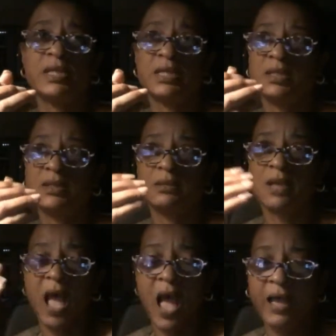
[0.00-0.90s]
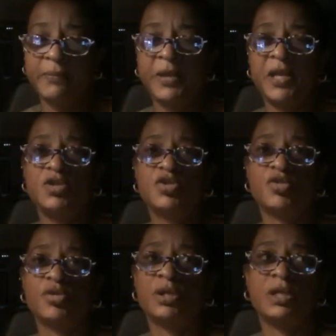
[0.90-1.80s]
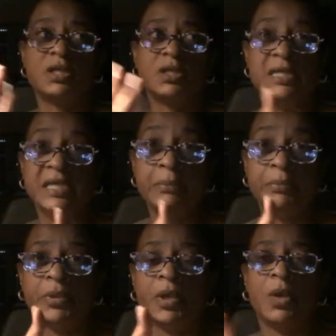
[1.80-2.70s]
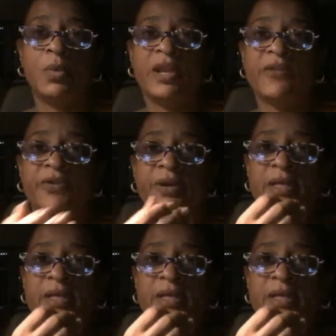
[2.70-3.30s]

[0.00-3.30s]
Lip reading: this high-pitched or this deep, whatever it